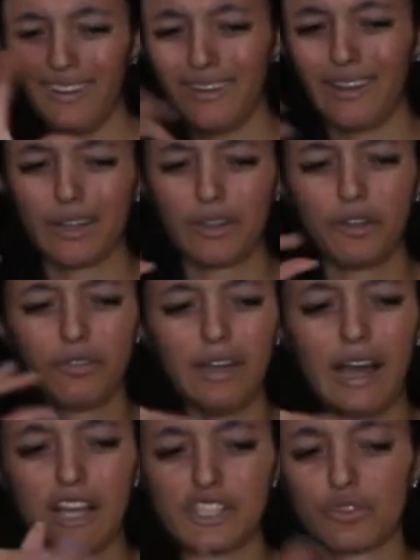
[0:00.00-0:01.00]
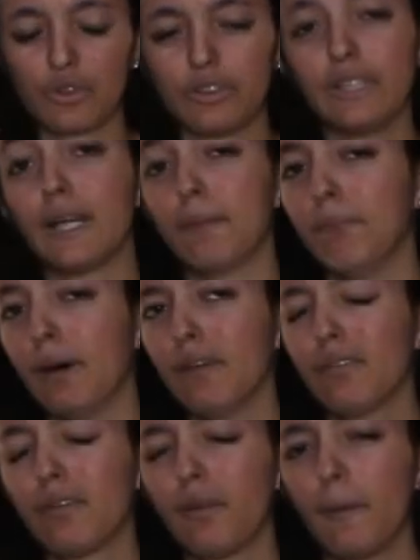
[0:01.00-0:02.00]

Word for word: And that code lasts for I think a month.